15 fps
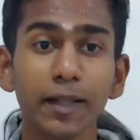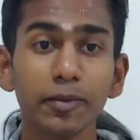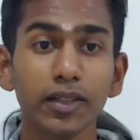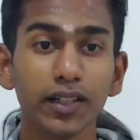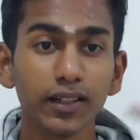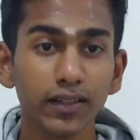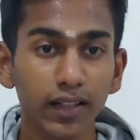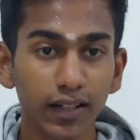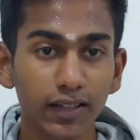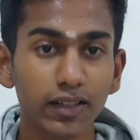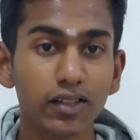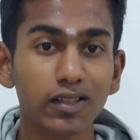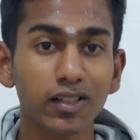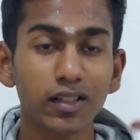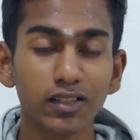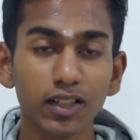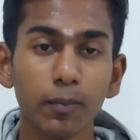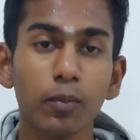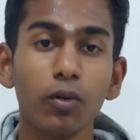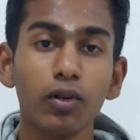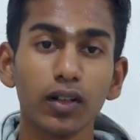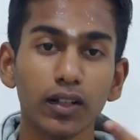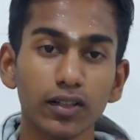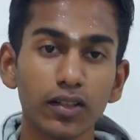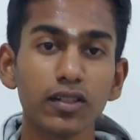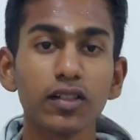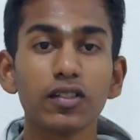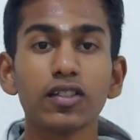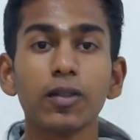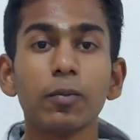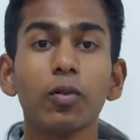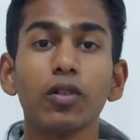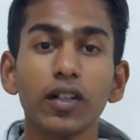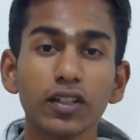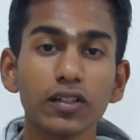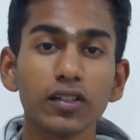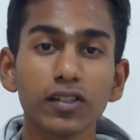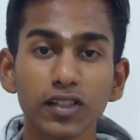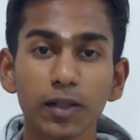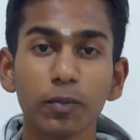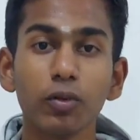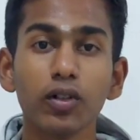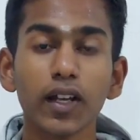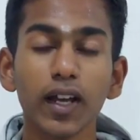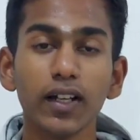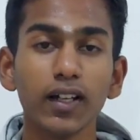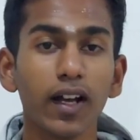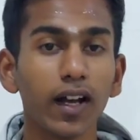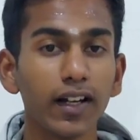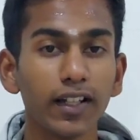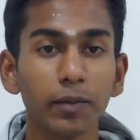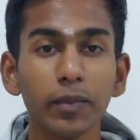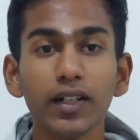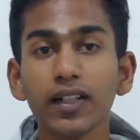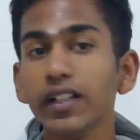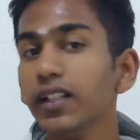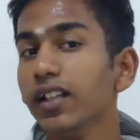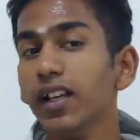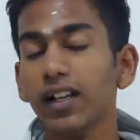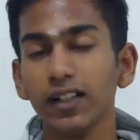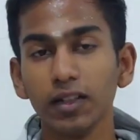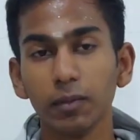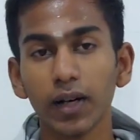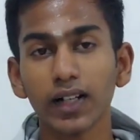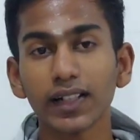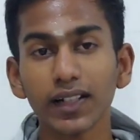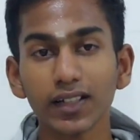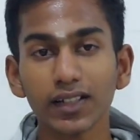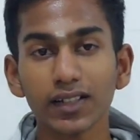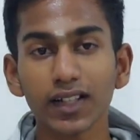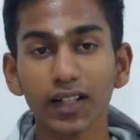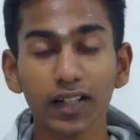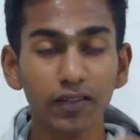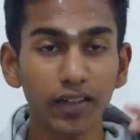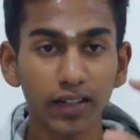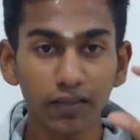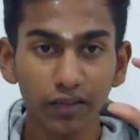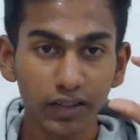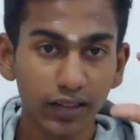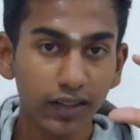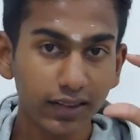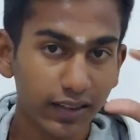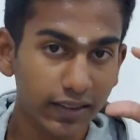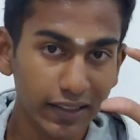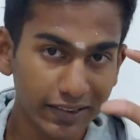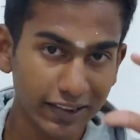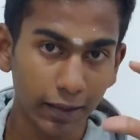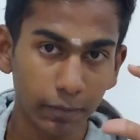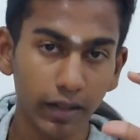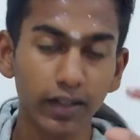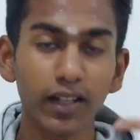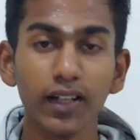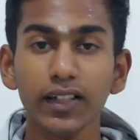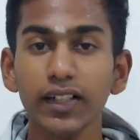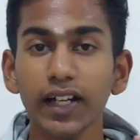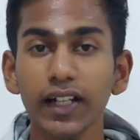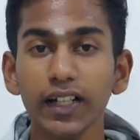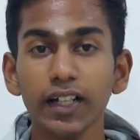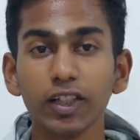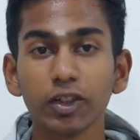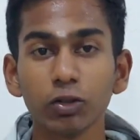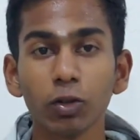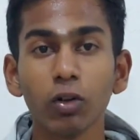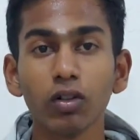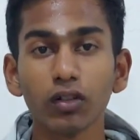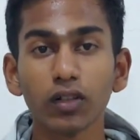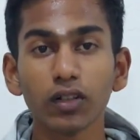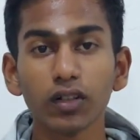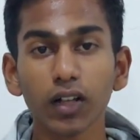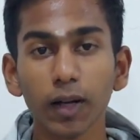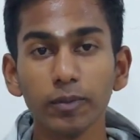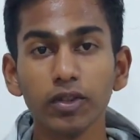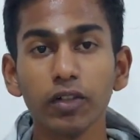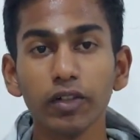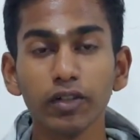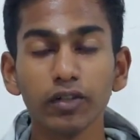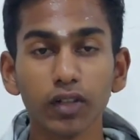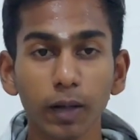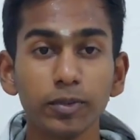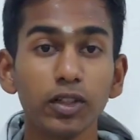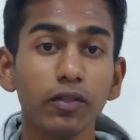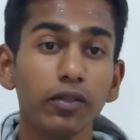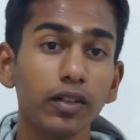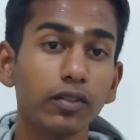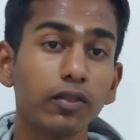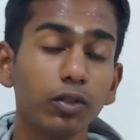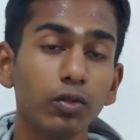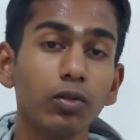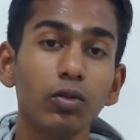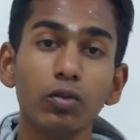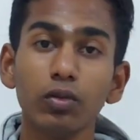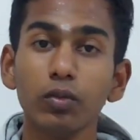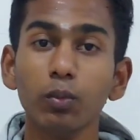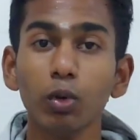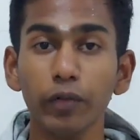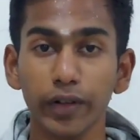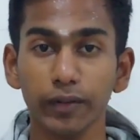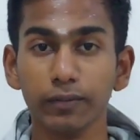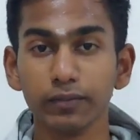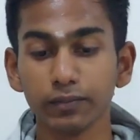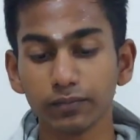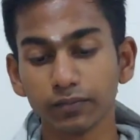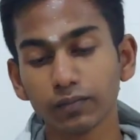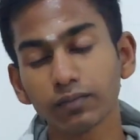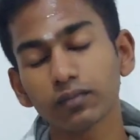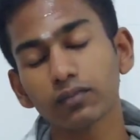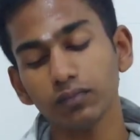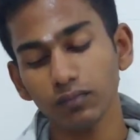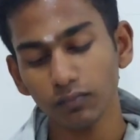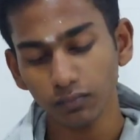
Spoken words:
keeps hitting the resistance, support, and ultimately the market is stuck within a single segment and it is not observed to moving.